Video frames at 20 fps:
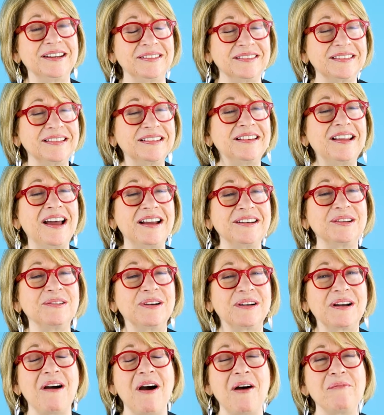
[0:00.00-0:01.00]
there's a lot to
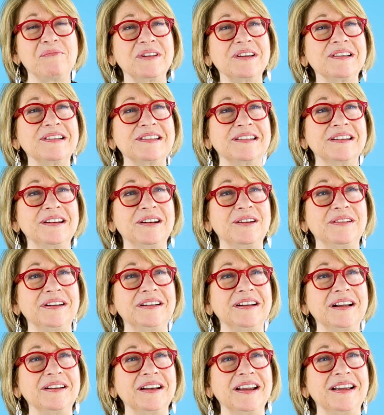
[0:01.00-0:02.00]
accomplish, you know,
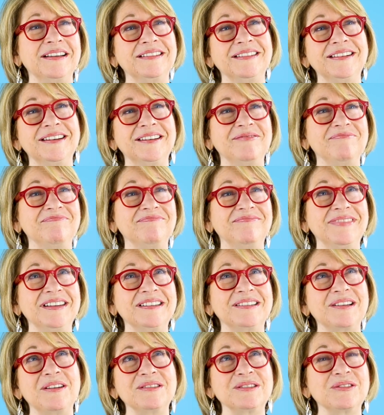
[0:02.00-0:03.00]
and and
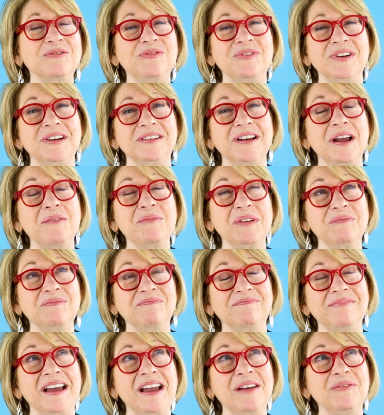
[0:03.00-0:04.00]
it's also fun. I mean,
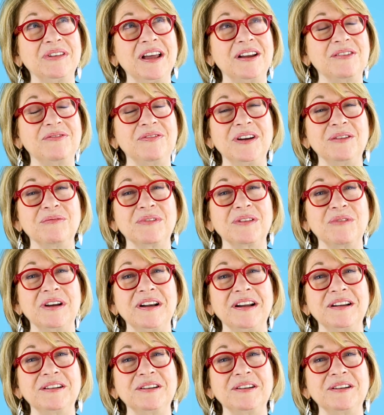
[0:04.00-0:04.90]
I have a lot of fun with what I